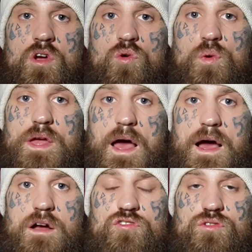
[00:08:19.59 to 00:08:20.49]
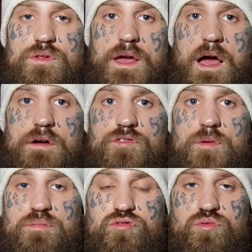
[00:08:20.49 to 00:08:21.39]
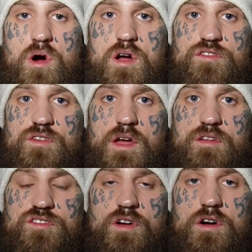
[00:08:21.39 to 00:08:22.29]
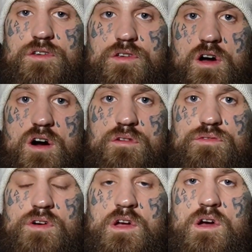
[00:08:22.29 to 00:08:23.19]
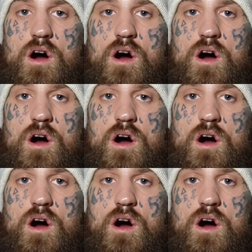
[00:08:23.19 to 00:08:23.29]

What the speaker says: we actually have to process enough